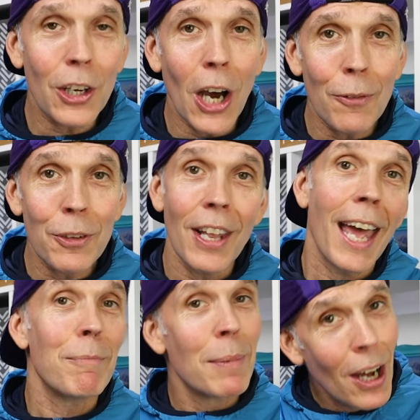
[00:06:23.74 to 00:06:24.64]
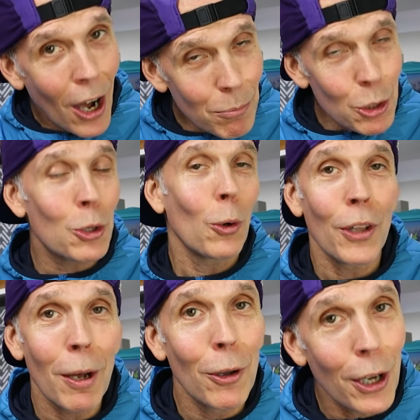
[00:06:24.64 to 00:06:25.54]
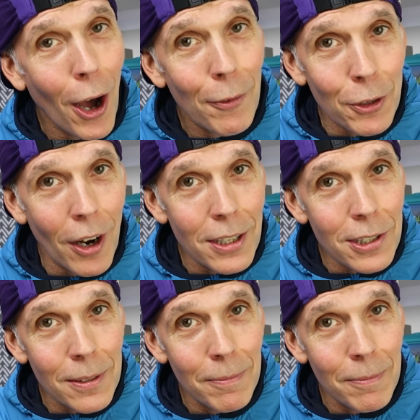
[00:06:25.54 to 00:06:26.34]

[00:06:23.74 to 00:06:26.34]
look after them, I'm sure they'll look after us.